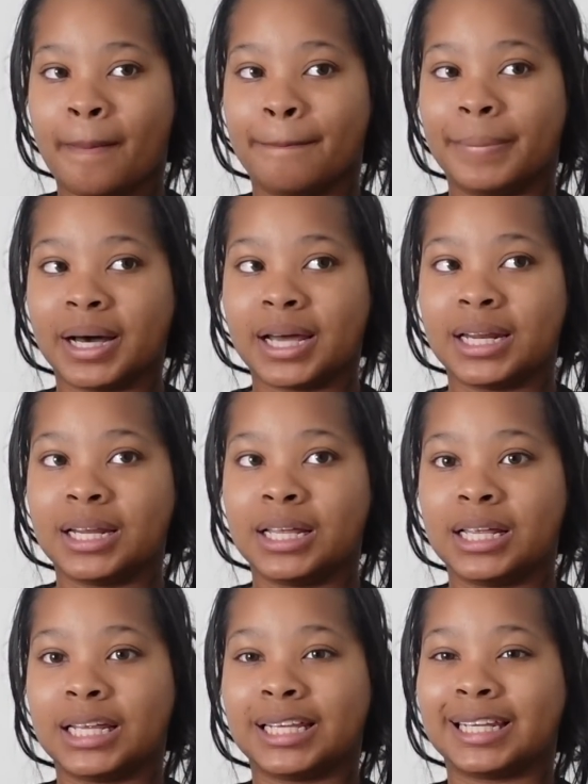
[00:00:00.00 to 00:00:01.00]
But
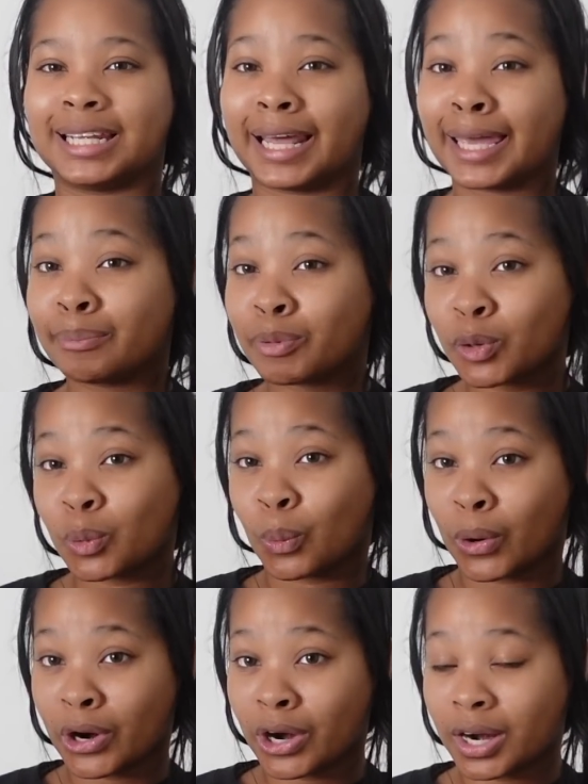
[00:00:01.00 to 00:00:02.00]
labor
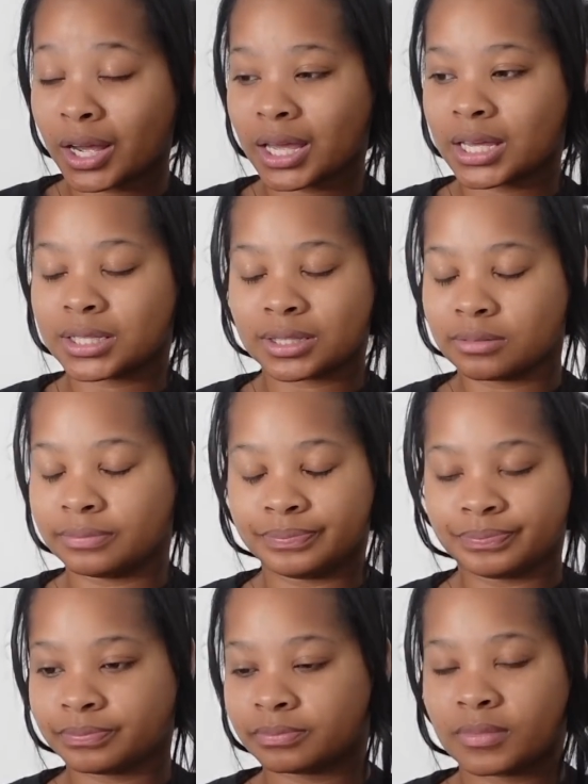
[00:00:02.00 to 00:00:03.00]
work,
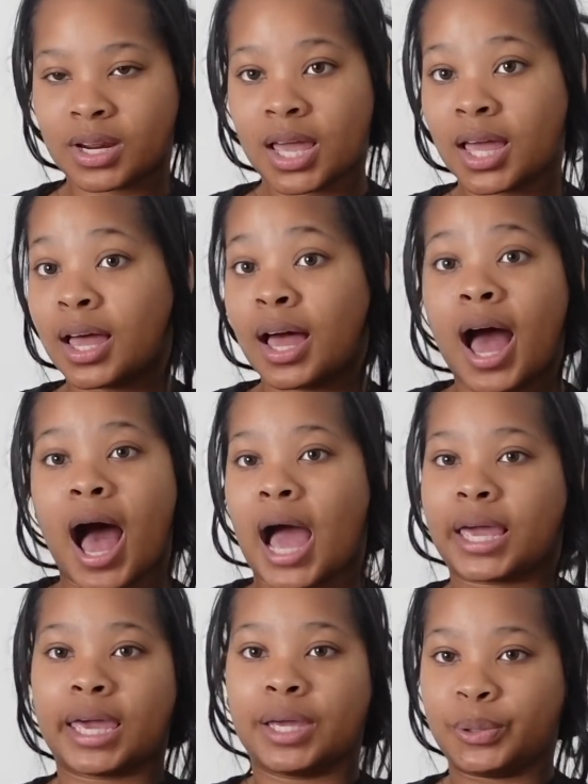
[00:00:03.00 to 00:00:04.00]
I
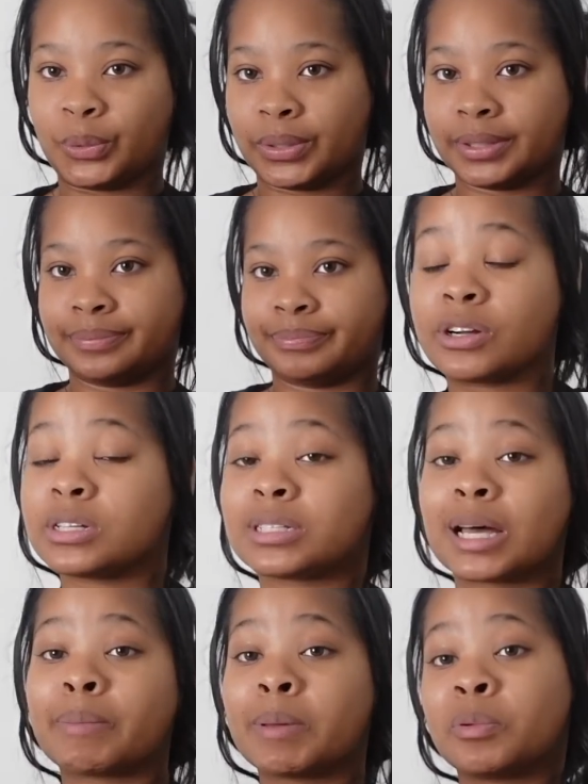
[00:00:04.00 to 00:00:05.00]
can't do it. There are
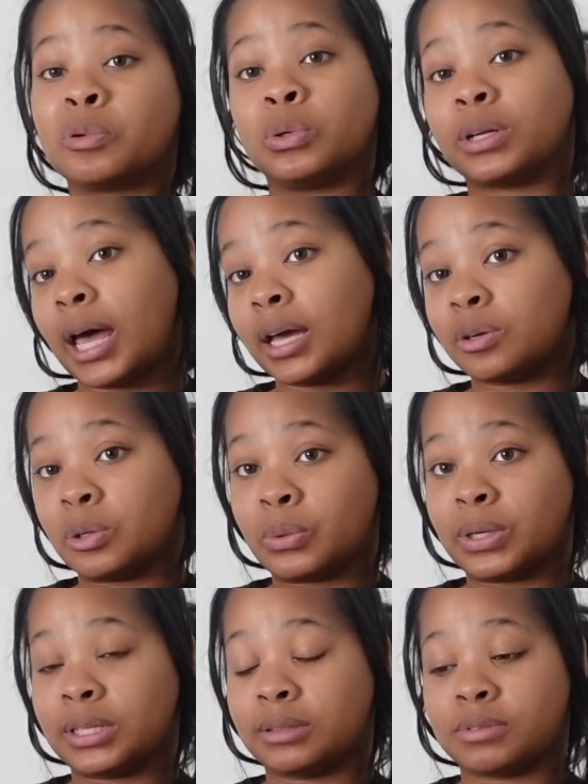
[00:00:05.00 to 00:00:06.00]
some people who like
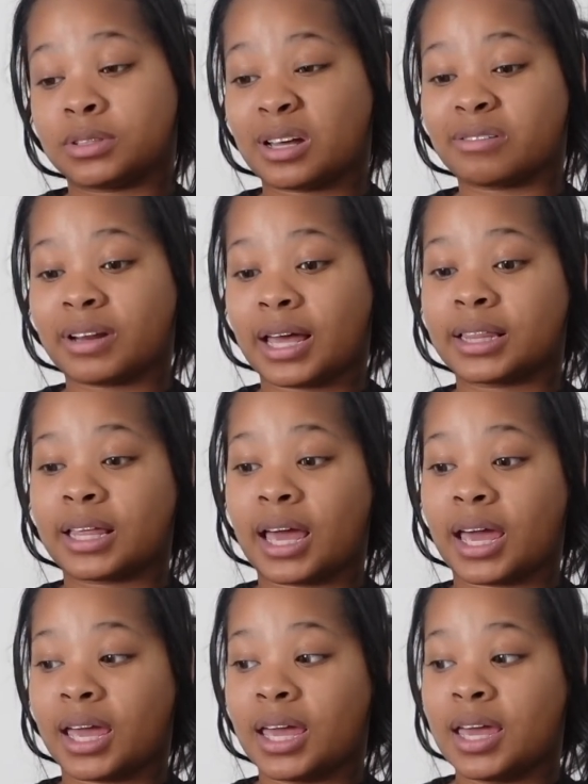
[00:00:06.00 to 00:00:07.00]
doing stuff like
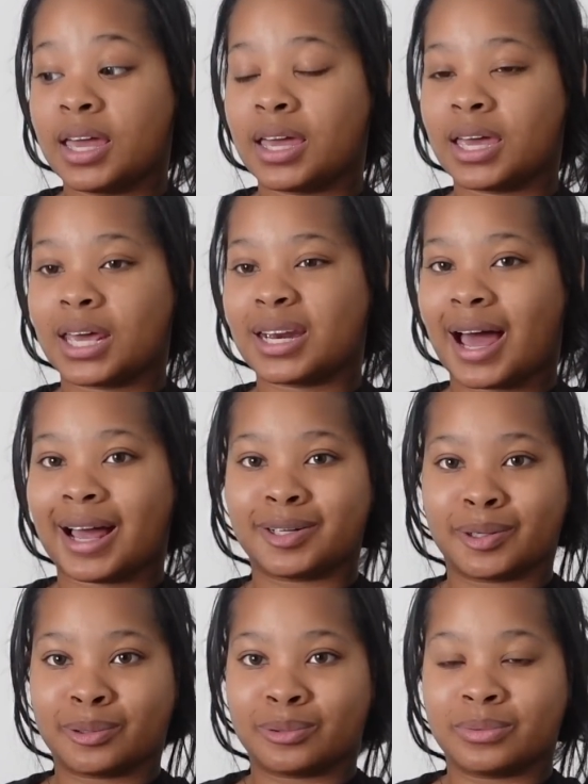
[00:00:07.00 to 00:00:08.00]
that, and I
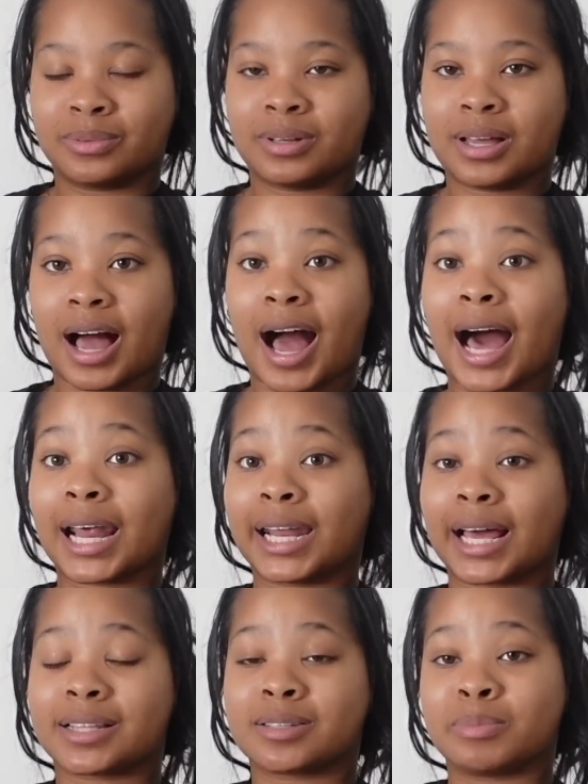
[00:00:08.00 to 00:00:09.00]
don't. I
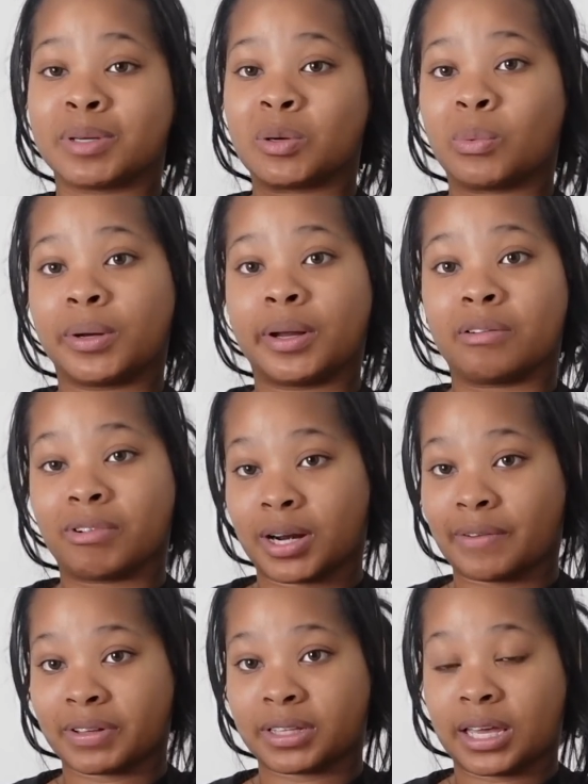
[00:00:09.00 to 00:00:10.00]
like to be the one that run
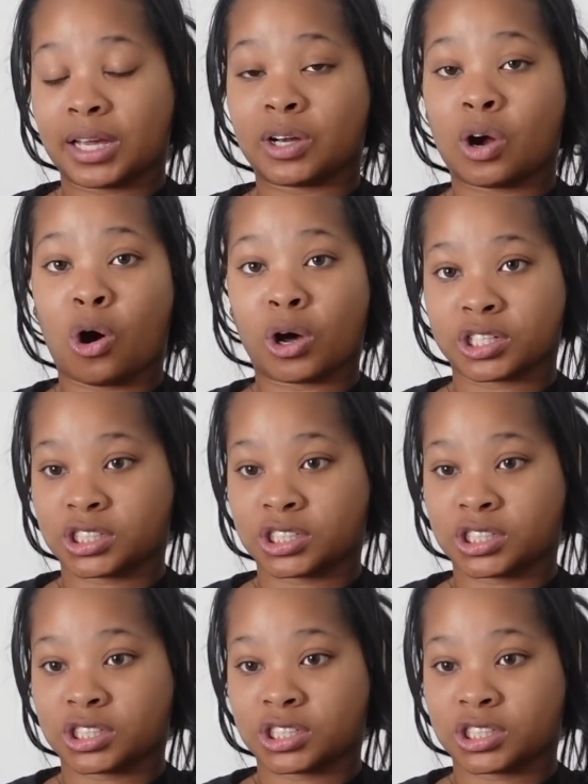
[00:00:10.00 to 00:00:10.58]
everything, call the